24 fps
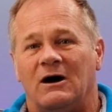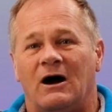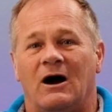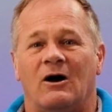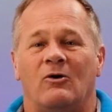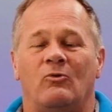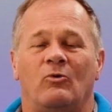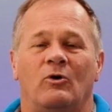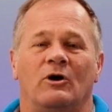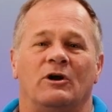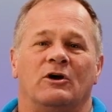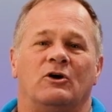I
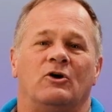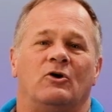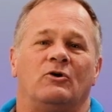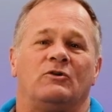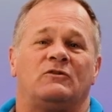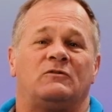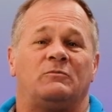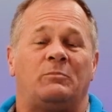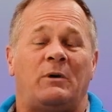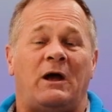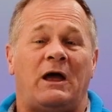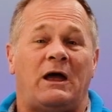want to go to
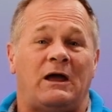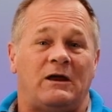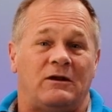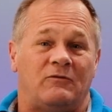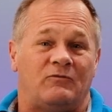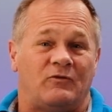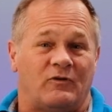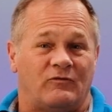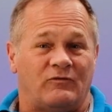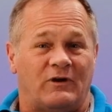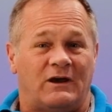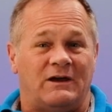Spain
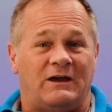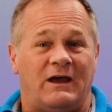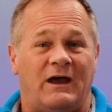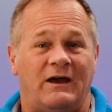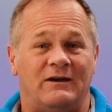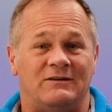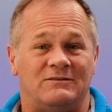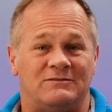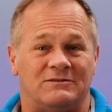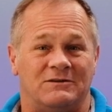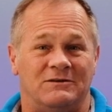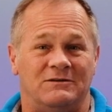for
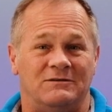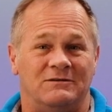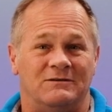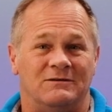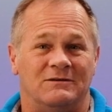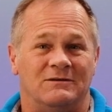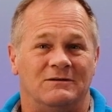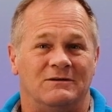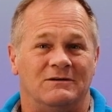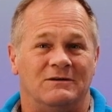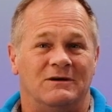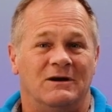vacation,
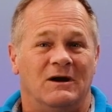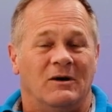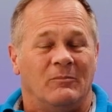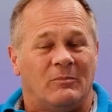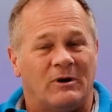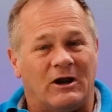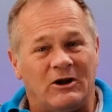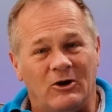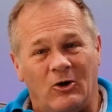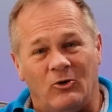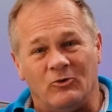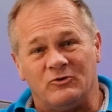
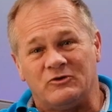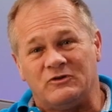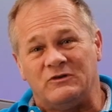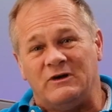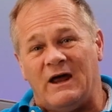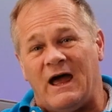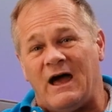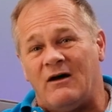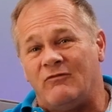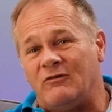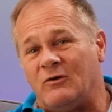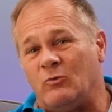but I don't
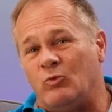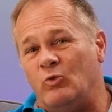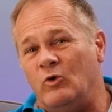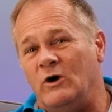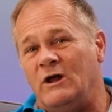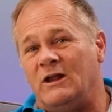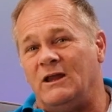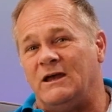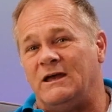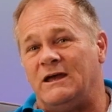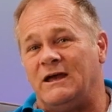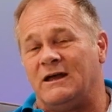have a
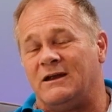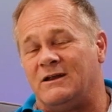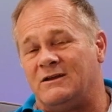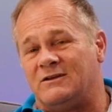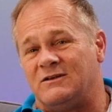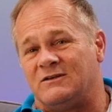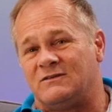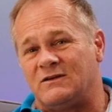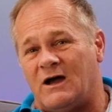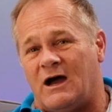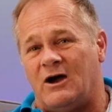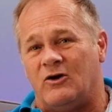willing and a
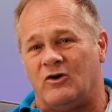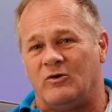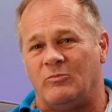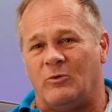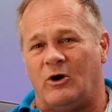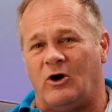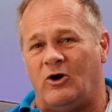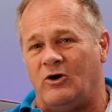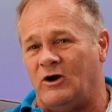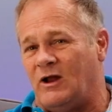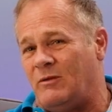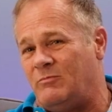desire in
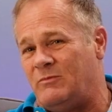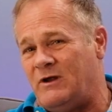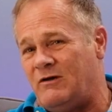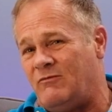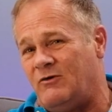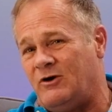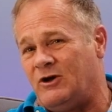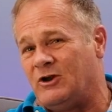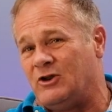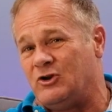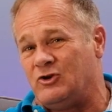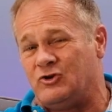my heart, I'm
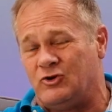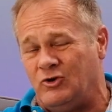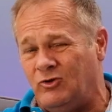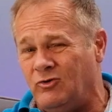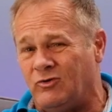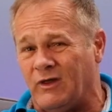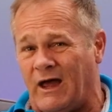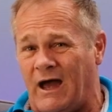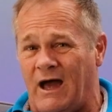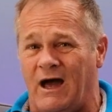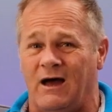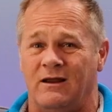never going to do
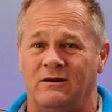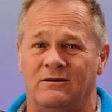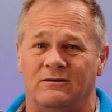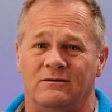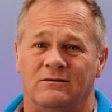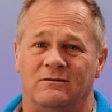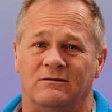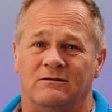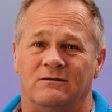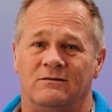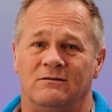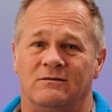that.
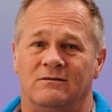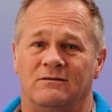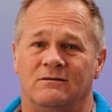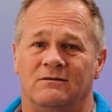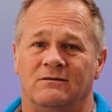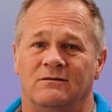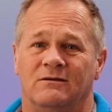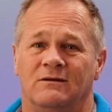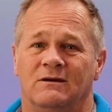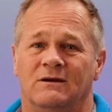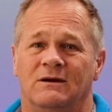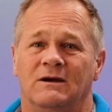
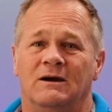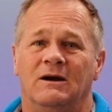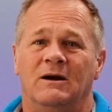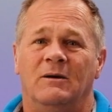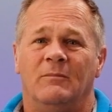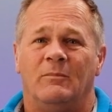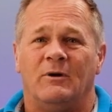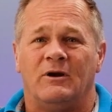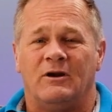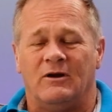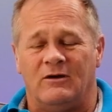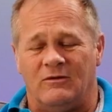
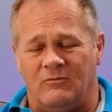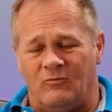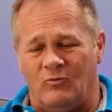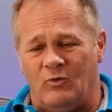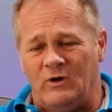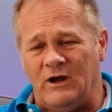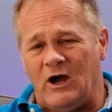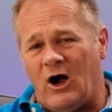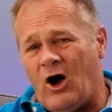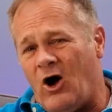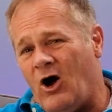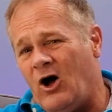But
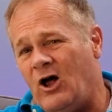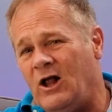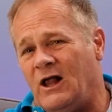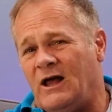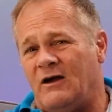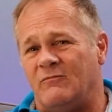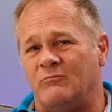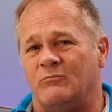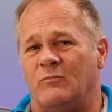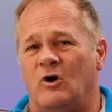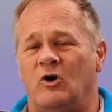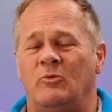we all
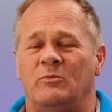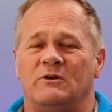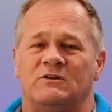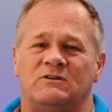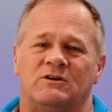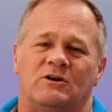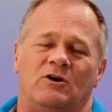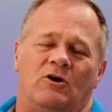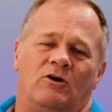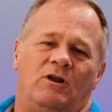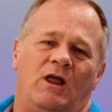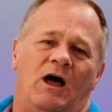have moments
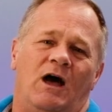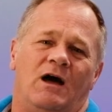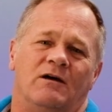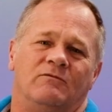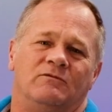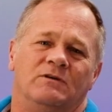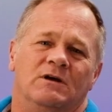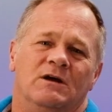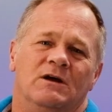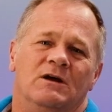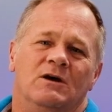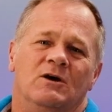in our
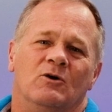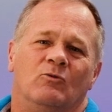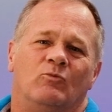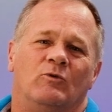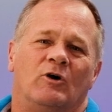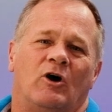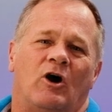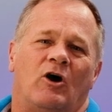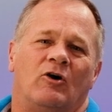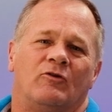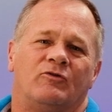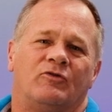lives
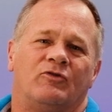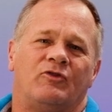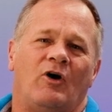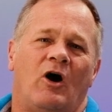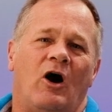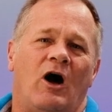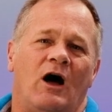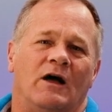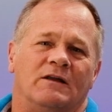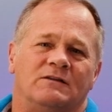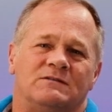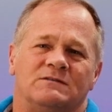where our
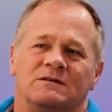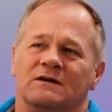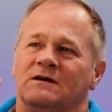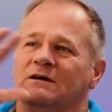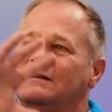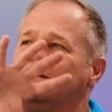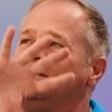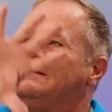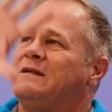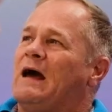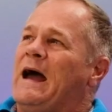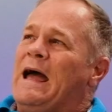thoughts
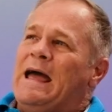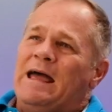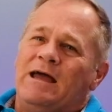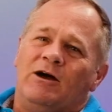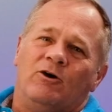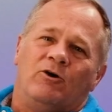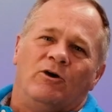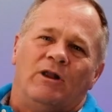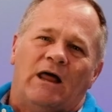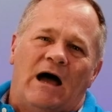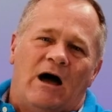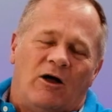
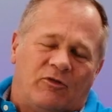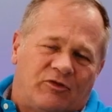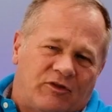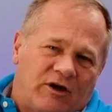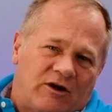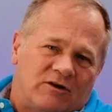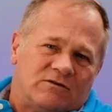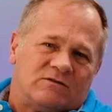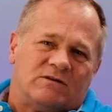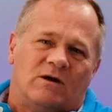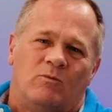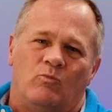dangle out
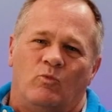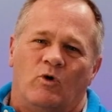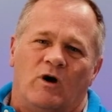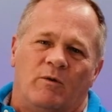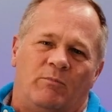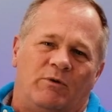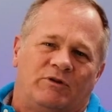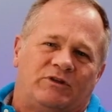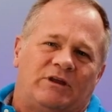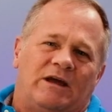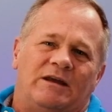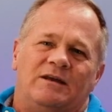there somewhere,
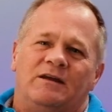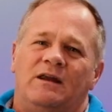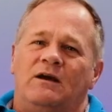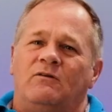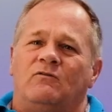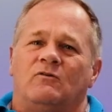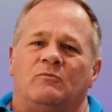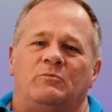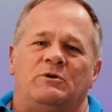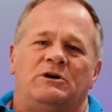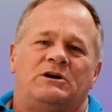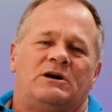but they
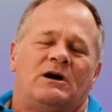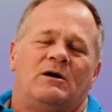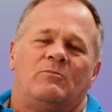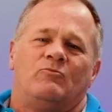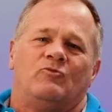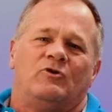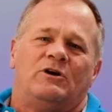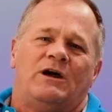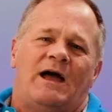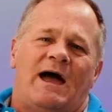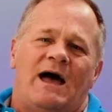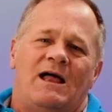never become
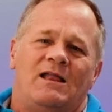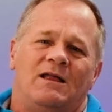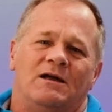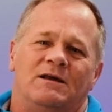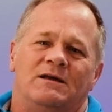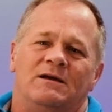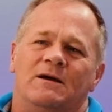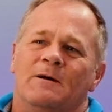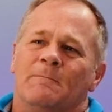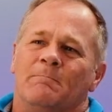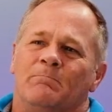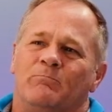
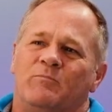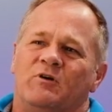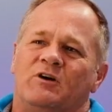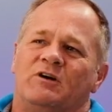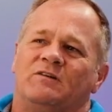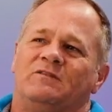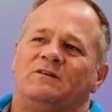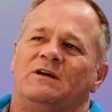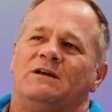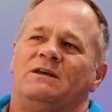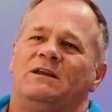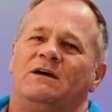reality
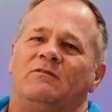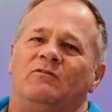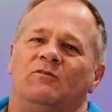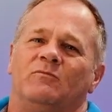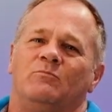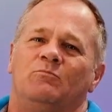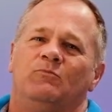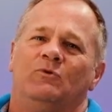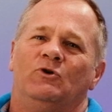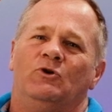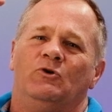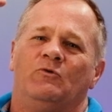because they never
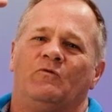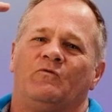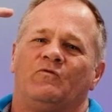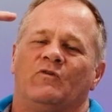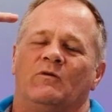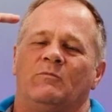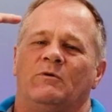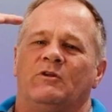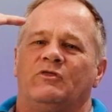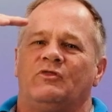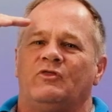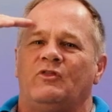move
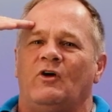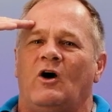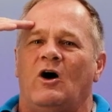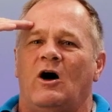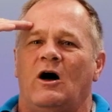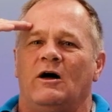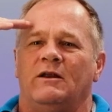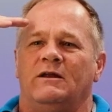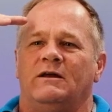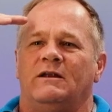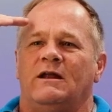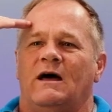from a
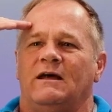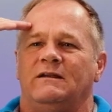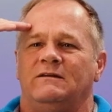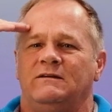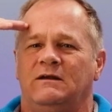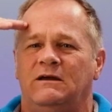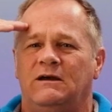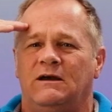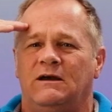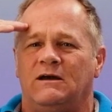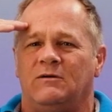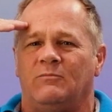thought, an
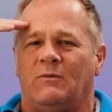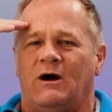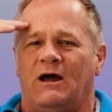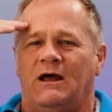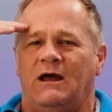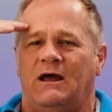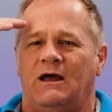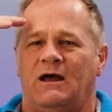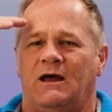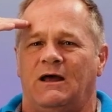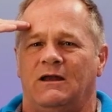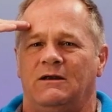idea in my
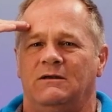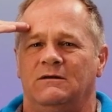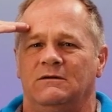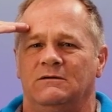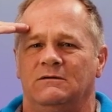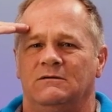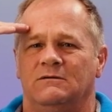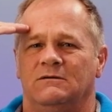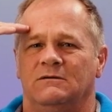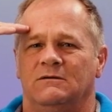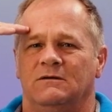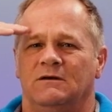head,
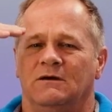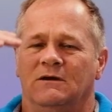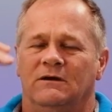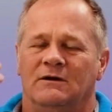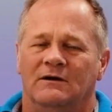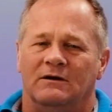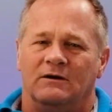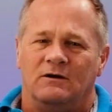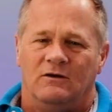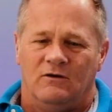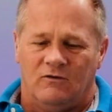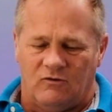
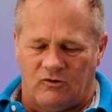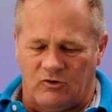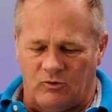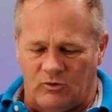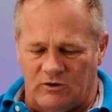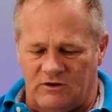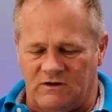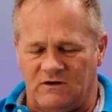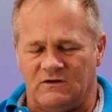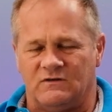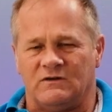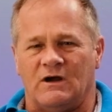to a
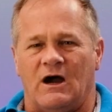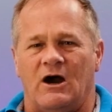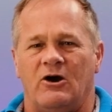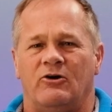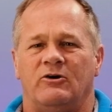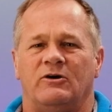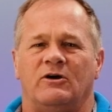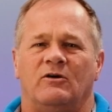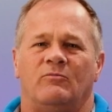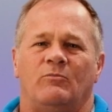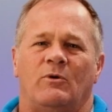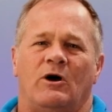
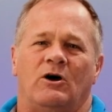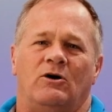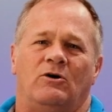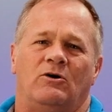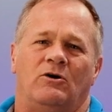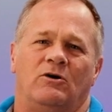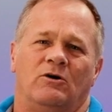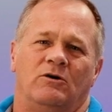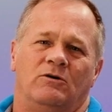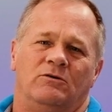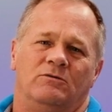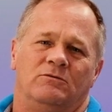desiring of my
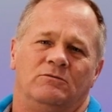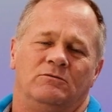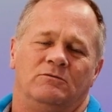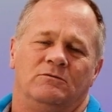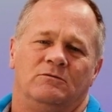heart.